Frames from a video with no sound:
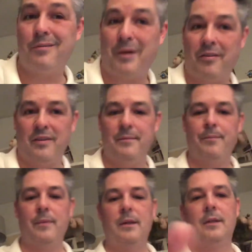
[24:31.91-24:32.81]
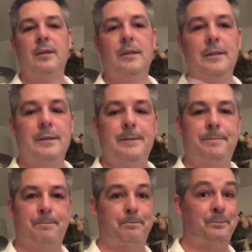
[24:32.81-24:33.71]
Marathon.
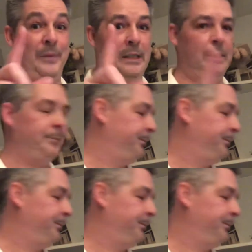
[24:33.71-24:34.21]
Uh-huh.